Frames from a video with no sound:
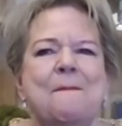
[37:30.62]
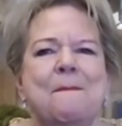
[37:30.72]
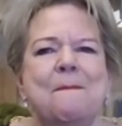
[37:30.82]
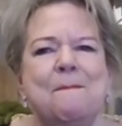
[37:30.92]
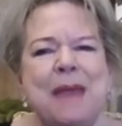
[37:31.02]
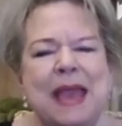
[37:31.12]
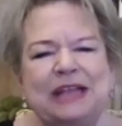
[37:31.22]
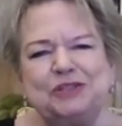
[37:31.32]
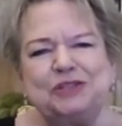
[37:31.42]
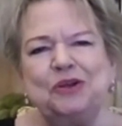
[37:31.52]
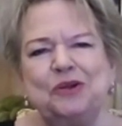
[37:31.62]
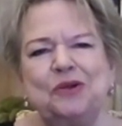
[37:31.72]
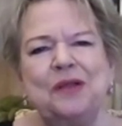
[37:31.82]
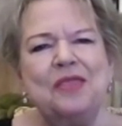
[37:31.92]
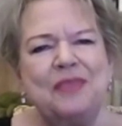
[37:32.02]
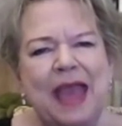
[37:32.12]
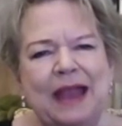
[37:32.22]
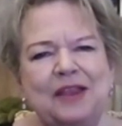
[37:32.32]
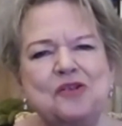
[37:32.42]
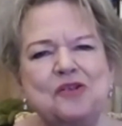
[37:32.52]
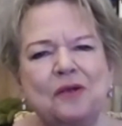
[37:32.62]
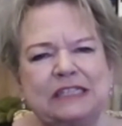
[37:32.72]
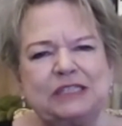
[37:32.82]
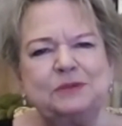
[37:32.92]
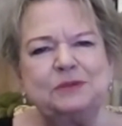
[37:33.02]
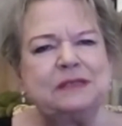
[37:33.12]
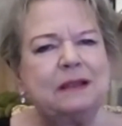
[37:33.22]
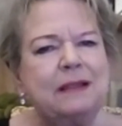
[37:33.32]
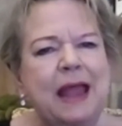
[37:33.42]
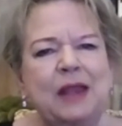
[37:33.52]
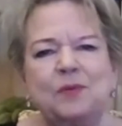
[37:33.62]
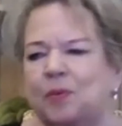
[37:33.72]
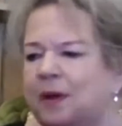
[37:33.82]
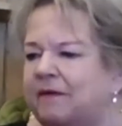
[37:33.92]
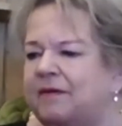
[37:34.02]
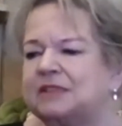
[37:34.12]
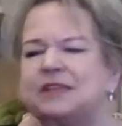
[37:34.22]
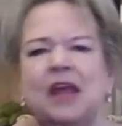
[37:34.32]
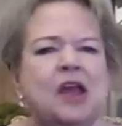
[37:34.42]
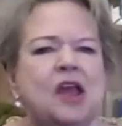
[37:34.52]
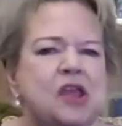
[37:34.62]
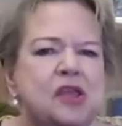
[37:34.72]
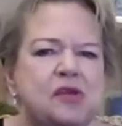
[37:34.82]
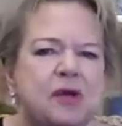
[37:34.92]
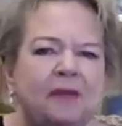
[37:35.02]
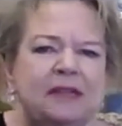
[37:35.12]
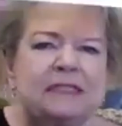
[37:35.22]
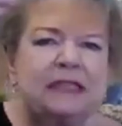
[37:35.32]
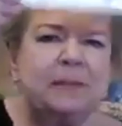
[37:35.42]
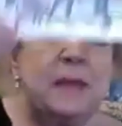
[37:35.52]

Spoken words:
make sure that your customer is delighted with whatever else. You got this in the mail,